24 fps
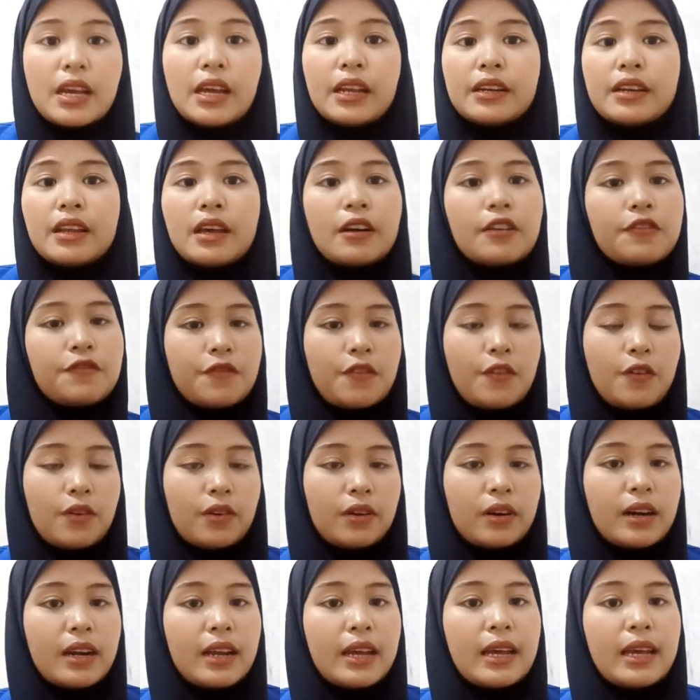
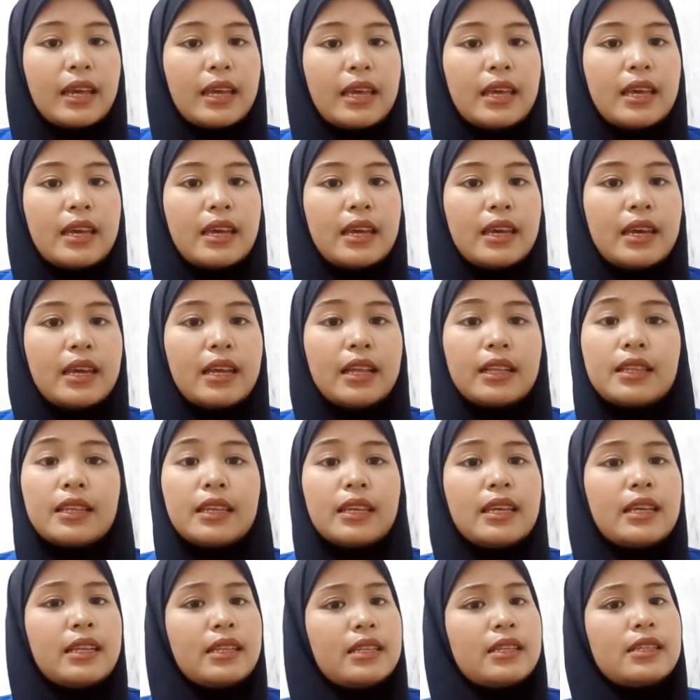Therefore, it
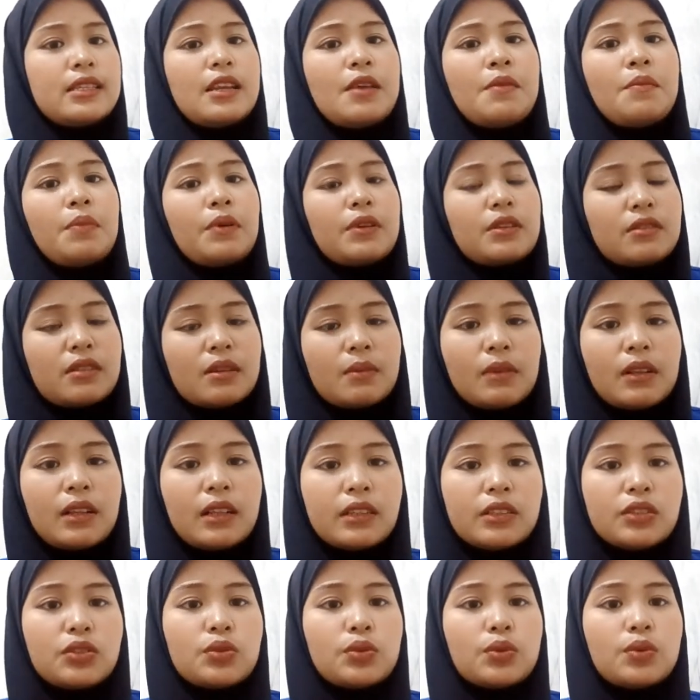is
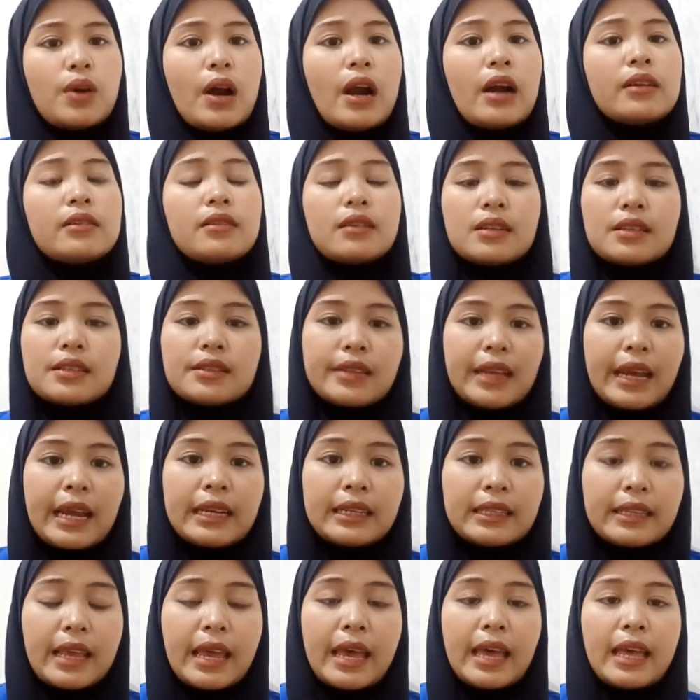impossible to
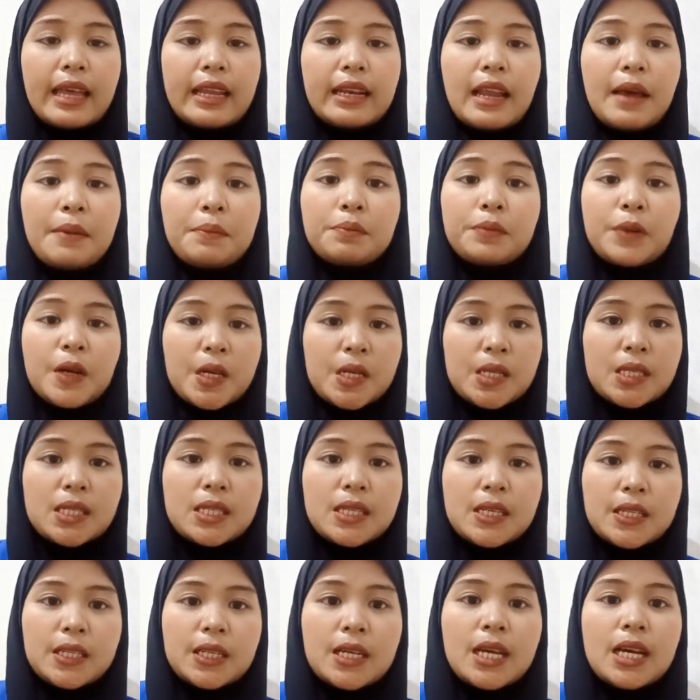understand and
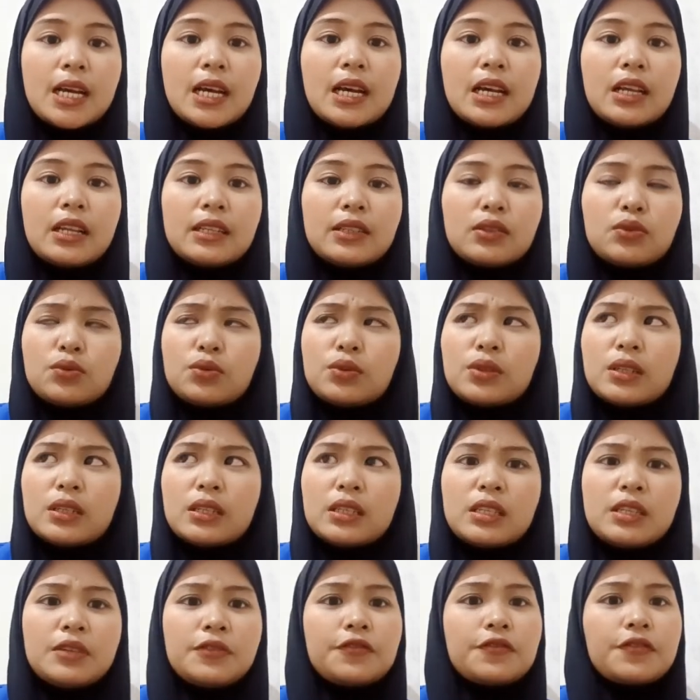appreciate to the
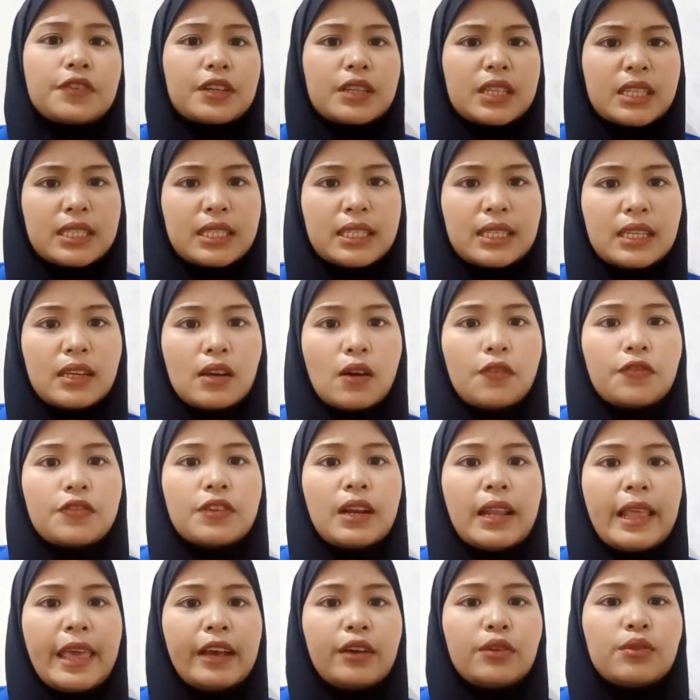diversity of the
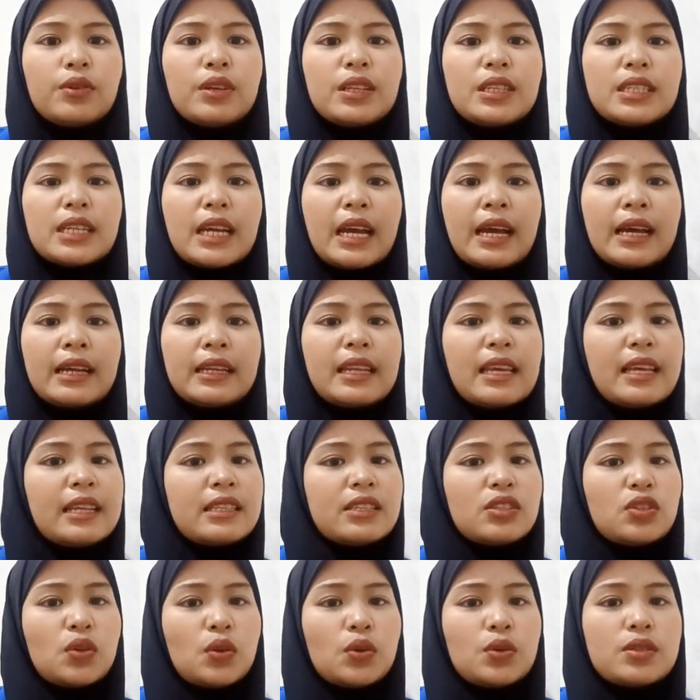language and
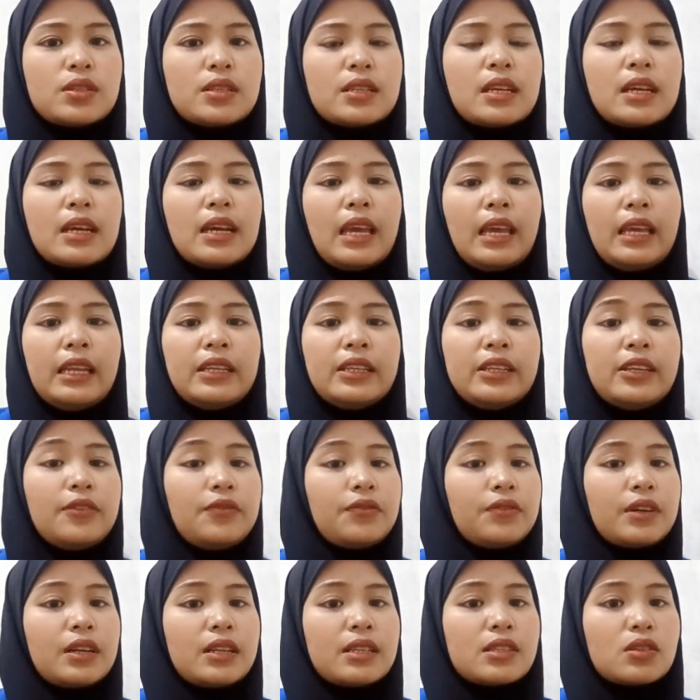its use in
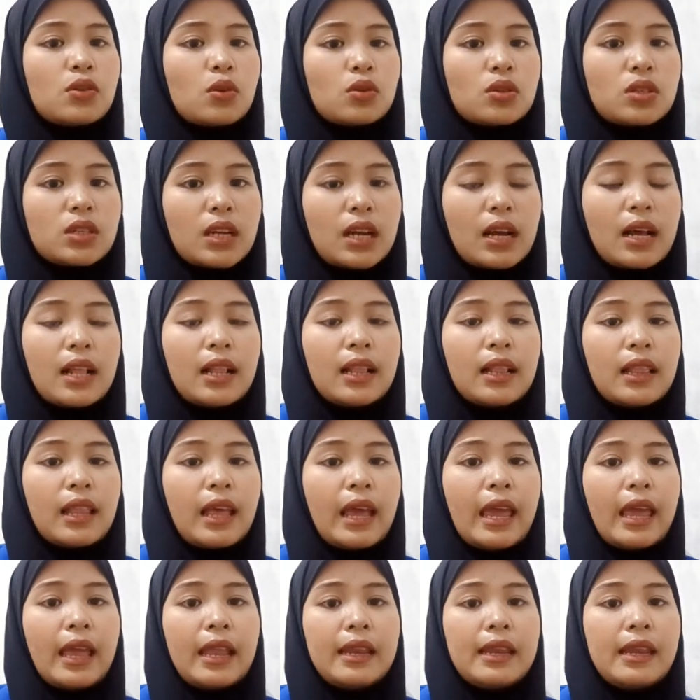different social
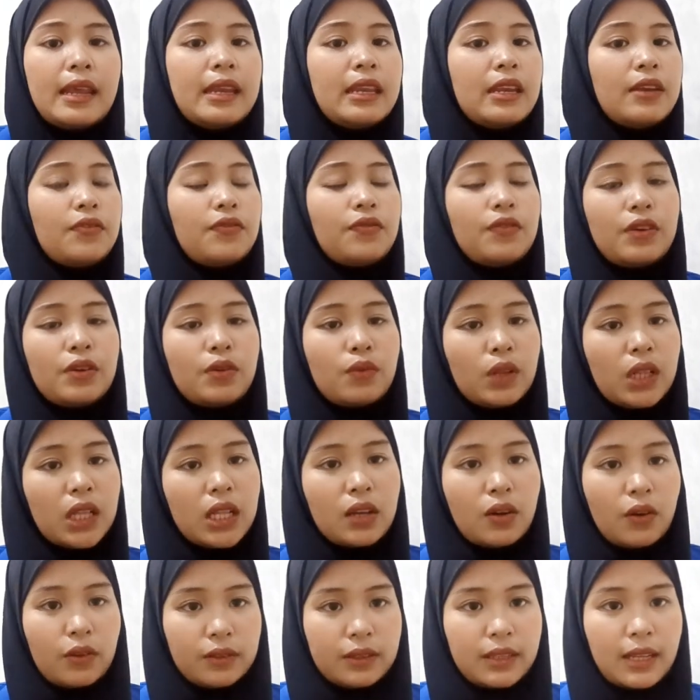and individual
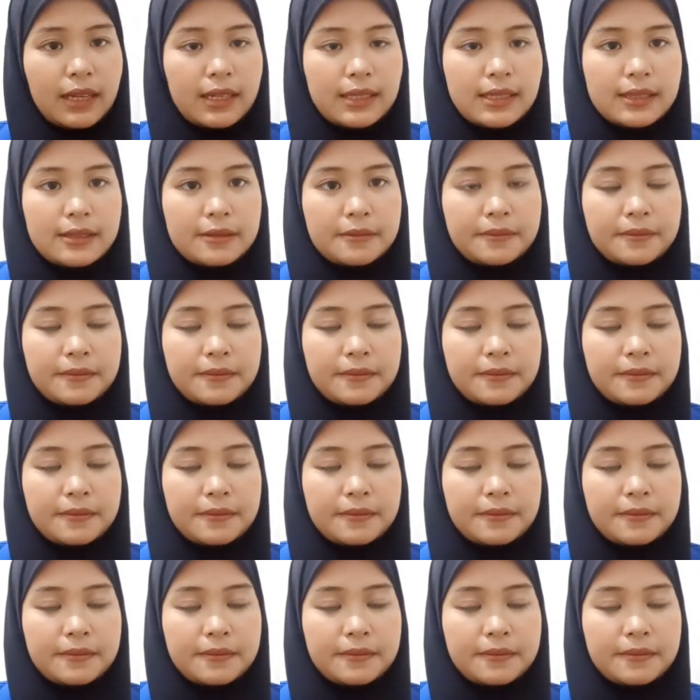contexts.